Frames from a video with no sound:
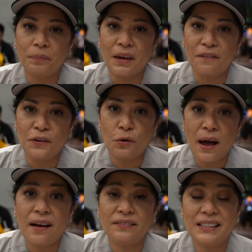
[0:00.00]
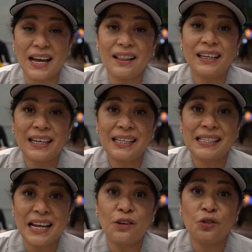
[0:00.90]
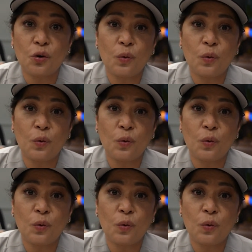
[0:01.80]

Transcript: If you have delicate dental